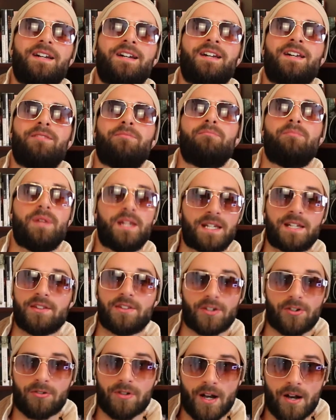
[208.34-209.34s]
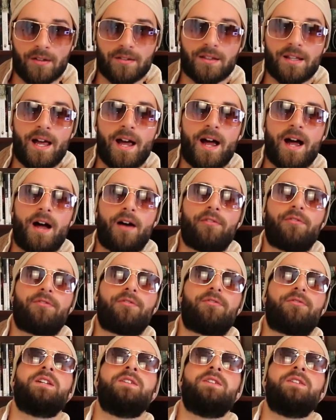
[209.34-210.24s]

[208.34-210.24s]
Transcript: and making the crowd laugh,